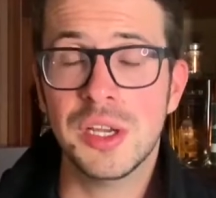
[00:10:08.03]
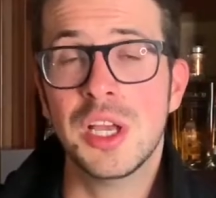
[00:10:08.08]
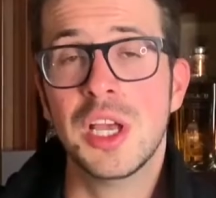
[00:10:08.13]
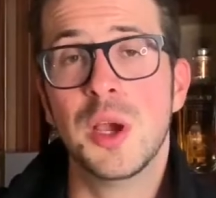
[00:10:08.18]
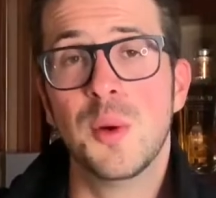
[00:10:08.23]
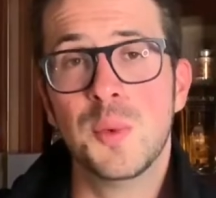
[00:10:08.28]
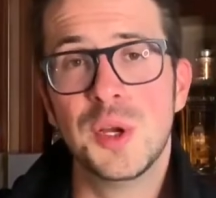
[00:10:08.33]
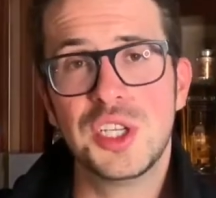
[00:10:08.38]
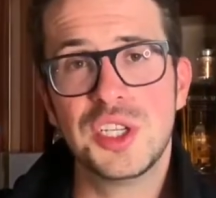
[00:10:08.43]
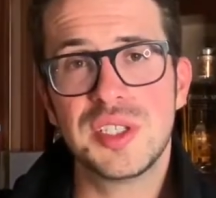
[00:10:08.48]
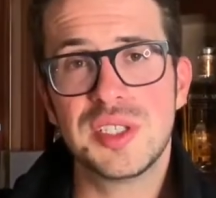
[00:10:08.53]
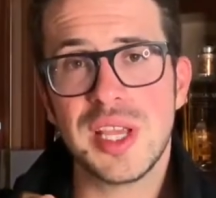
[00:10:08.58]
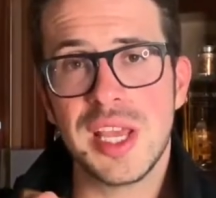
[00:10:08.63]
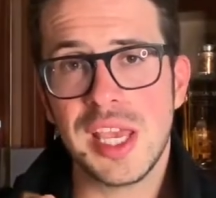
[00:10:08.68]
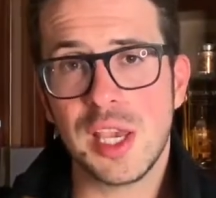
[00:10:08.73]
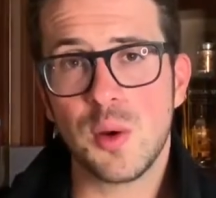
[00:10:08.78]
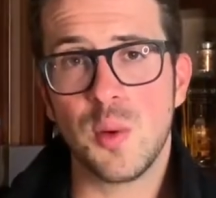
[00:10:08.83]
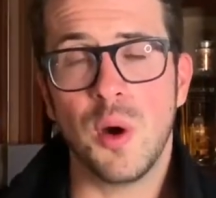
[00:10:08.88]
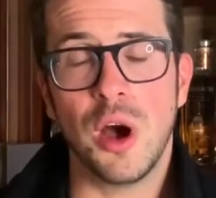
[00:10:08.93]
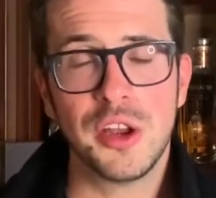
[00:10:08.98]
which is a
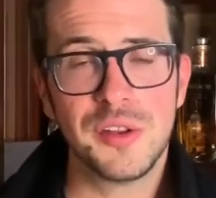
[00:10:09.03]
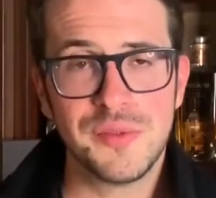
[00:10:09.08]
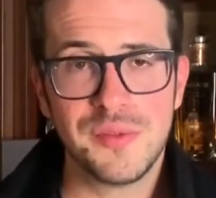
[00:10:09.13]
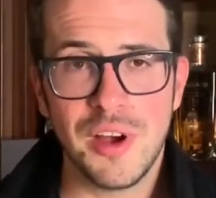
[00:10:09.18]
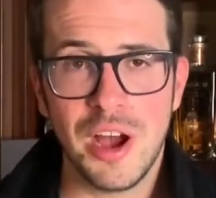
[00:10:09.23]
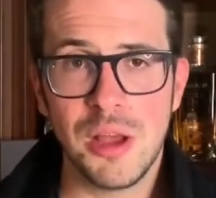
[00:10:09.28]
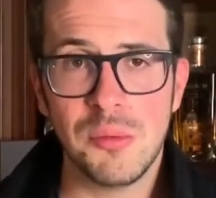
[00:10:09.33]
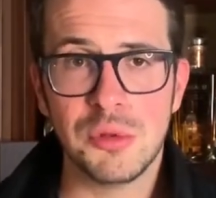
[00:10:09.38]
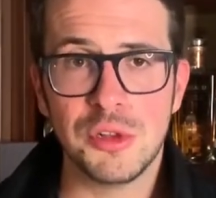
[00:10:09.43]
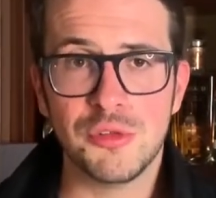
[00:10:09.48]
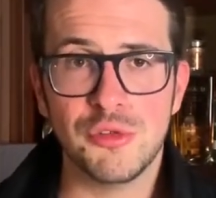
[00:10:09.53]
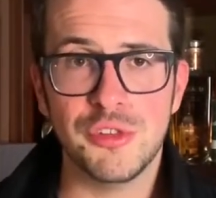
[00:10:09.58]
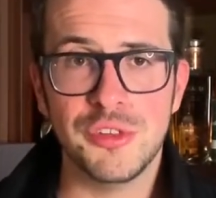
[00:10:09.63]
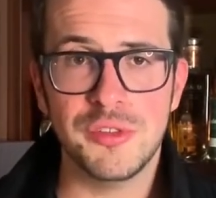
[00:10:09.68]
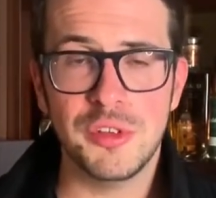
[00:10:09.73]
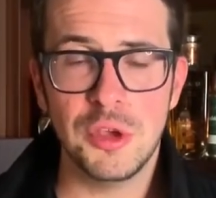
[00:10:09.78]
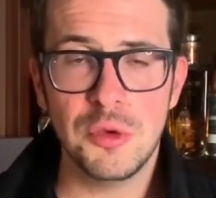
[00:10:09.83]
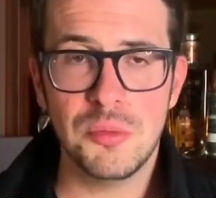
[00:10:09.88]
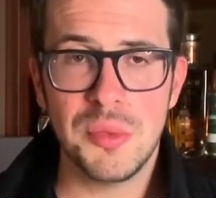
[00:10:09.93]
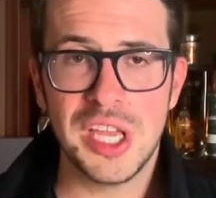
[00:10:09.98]
quantifiable
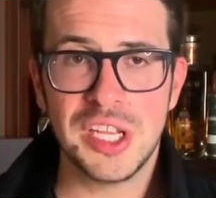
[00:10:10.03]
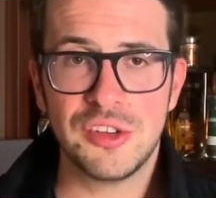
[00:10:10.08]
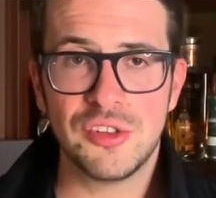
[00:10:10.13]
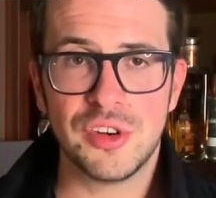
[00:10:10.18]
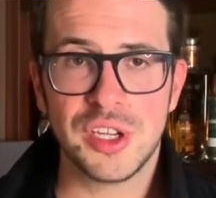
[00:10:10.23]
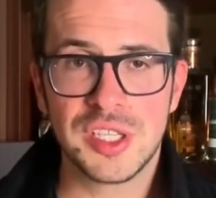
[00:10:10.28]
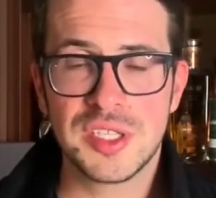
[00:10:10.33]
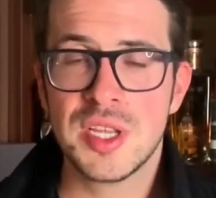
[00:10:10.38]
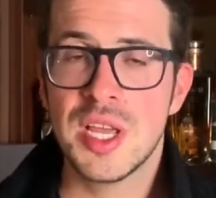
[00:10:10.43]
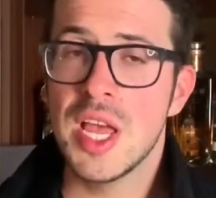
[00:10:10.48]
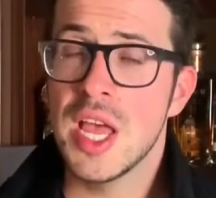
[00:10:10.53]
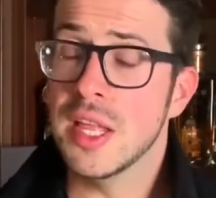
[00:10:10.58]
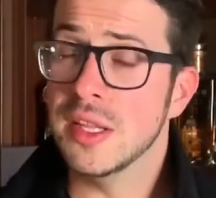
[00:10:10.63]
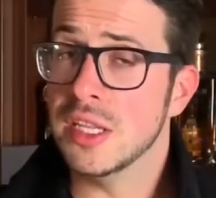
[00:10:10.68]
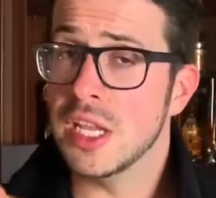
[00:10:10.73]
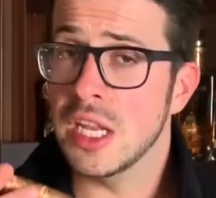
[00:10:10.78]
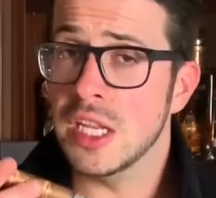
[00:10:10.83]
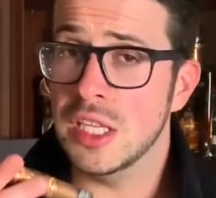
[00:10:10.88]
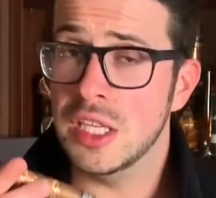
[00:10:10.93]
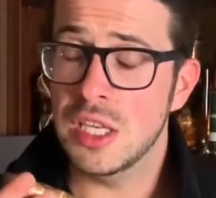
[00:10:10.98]
review matrix
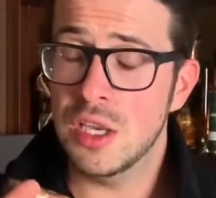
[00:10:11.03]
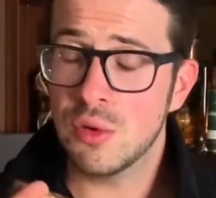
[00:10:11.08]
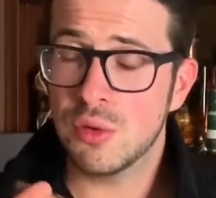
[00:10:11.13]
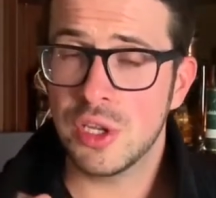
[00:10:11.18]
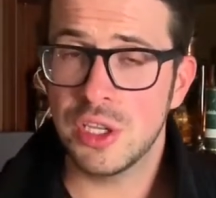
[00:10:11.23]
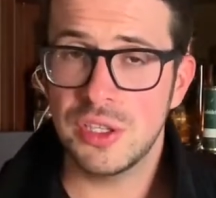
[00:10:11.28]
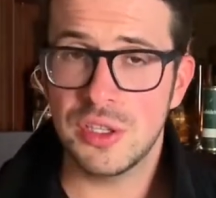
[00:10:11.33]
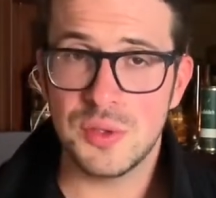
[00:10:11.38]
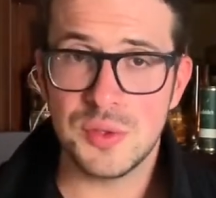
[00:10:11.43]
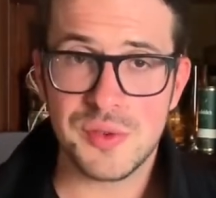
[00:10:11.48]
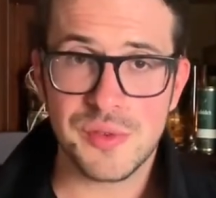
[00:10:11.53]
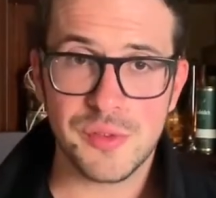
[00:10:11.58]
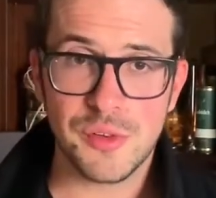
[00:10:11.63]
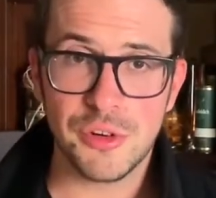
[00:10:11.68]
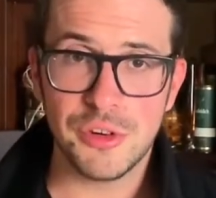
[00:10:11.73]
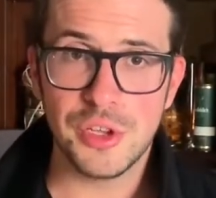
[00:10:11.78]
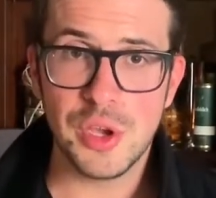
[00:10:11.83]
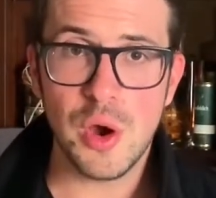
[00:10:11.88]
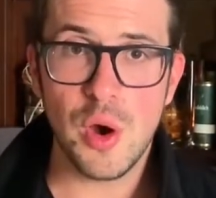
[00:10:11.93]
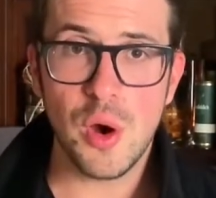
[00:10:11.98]
that you can use for
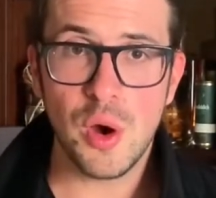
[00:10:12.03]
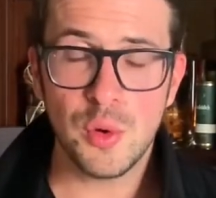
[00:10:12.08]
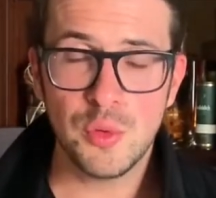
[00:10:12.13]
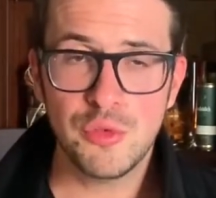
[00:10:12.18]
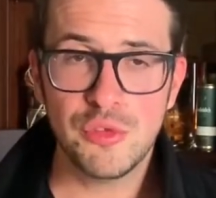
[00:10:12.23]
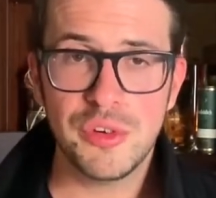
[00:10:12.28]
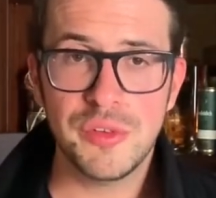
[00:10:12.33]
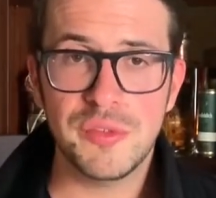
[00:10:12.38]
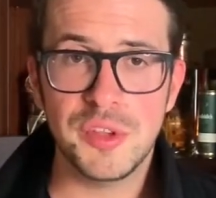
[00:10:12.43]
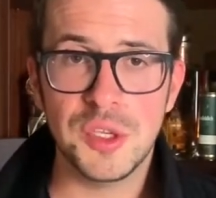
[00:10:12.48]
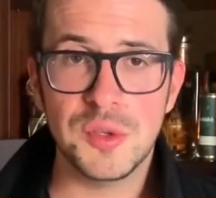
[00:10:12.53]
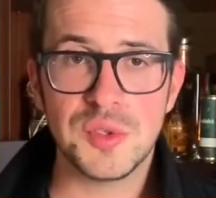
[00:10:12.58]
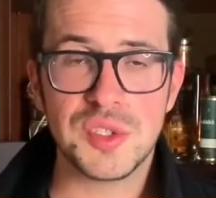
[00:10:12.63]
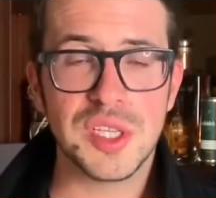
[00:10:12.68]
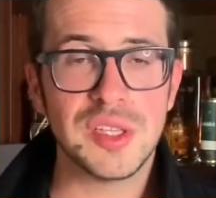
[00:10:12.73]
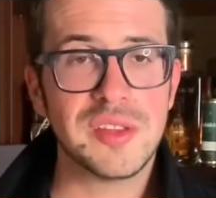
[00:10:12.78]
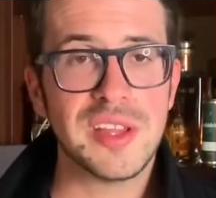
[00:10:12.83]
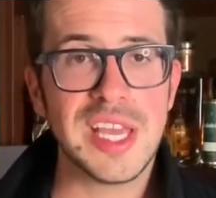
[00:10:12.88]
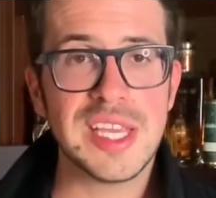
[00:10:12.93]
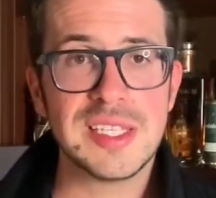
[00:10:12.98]
your own reviews and
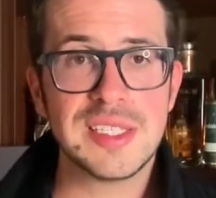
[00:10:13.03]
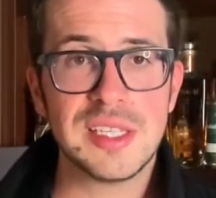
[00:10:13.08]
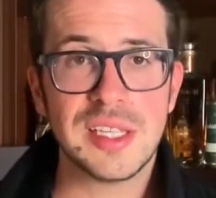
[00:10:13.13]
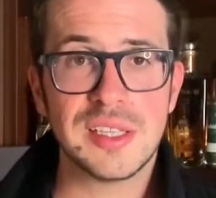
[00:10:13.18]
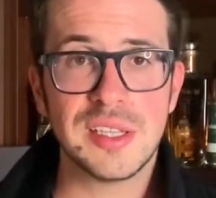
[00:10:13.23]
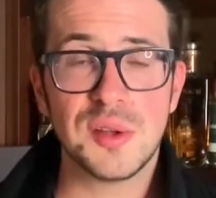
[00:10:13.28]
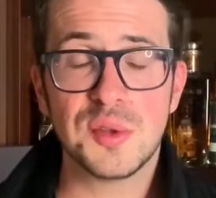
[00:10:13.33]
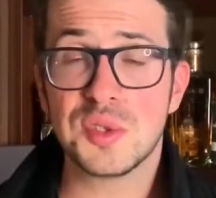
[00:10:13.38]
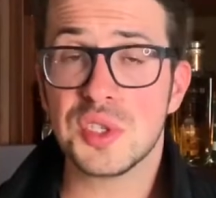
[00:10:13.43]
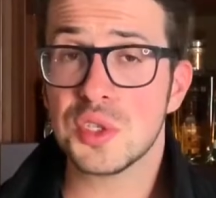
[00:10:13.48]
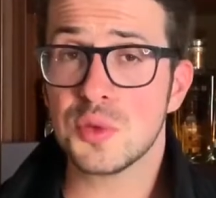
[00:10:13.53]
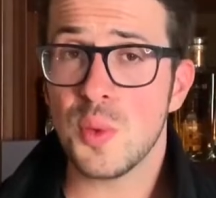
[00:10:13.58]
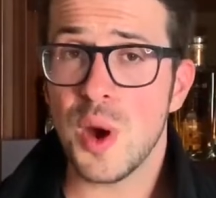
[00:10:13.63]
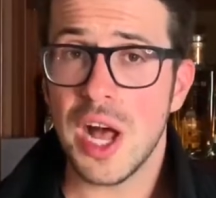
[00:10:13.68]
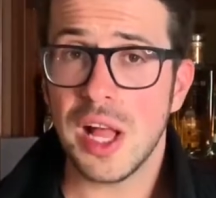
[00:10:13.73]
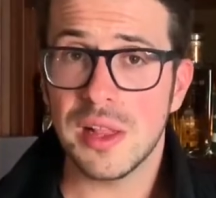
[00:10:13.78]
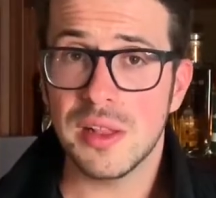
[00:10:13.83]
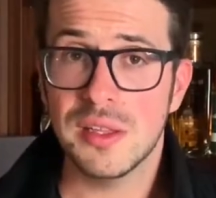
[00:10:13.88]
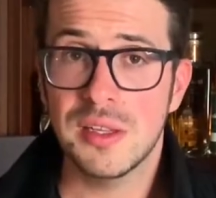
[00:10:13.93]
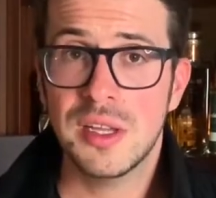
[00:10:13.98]
tasting notes as well.